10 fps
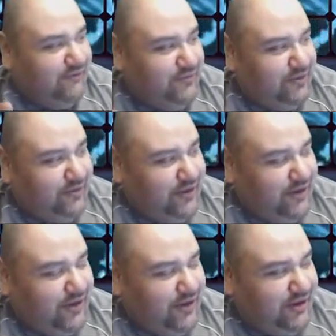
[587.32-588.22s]
from
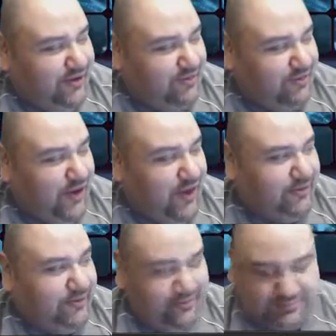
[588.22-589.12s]
the
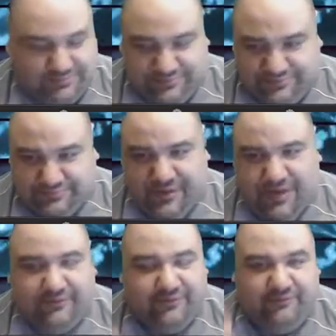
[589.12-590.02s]
subscribers.
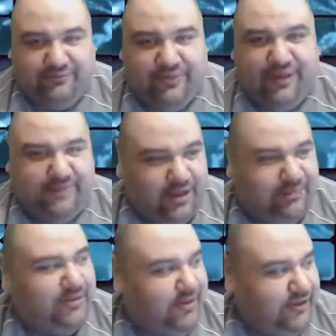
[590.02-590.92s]
He's been
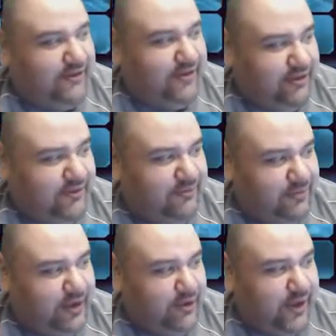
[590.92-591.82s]
emailing me stuff, and he's been
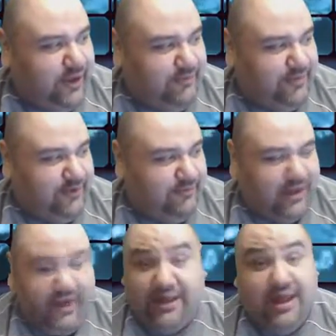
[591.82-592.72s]
pretty quick. He's been
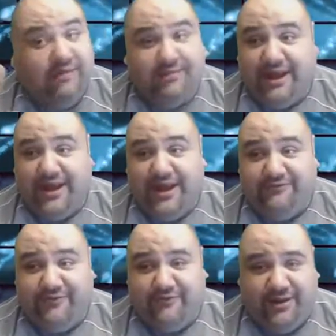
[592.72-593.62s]
getting
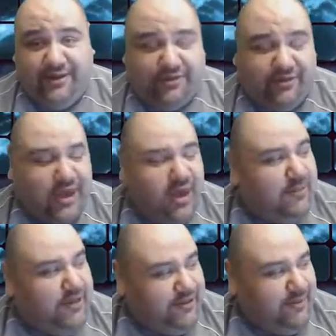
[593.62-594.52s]
ahead of everybody else.
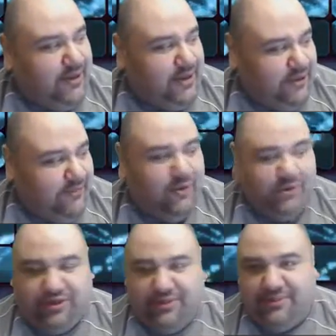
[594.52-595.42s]
But he sent me an
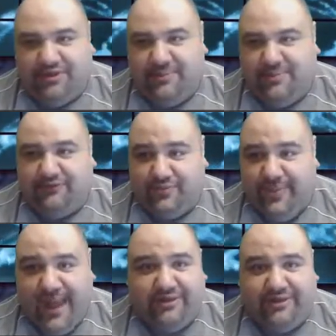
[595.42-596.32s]
email with some of the snippets from
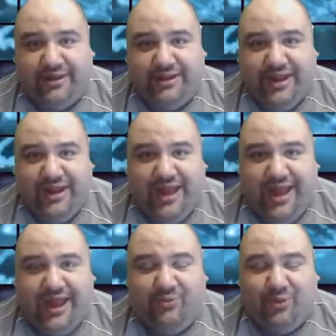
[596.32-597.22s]
the magazine,
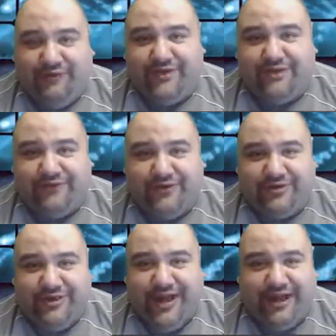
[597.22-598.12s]
And when I read the
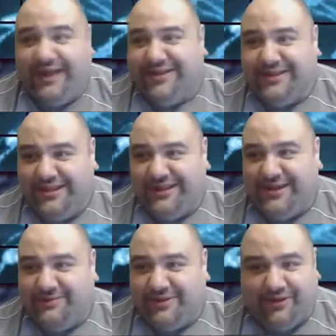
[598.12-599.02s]
first line, I
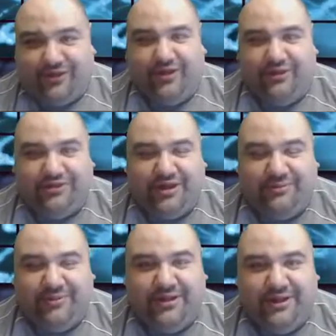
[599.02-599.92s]
deleted it because I thought he was
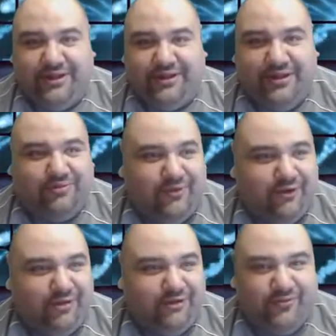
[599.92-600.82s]
sending me leak
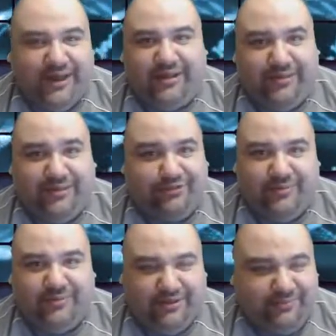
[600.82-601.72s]
spoilers from like the
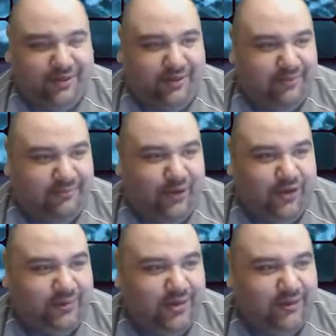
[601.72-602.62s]
script that's been
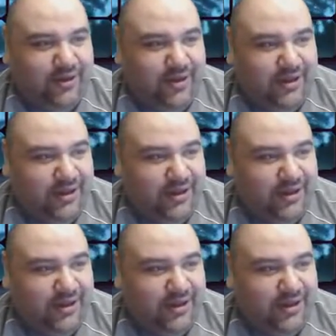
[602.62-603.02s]
talked about.